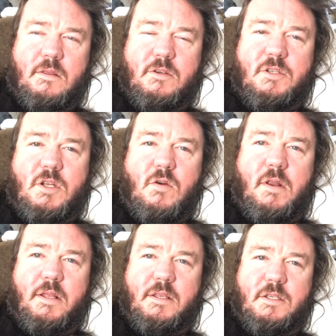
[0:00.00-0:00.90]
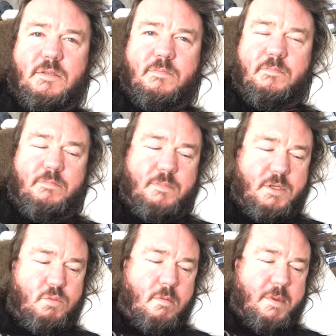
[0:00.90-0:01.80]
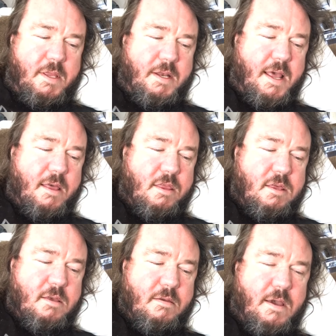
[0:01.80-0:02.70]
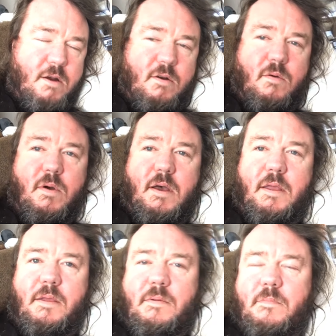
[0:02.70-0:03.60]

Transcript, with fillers: they're stoning this this woman to death. I don't know why.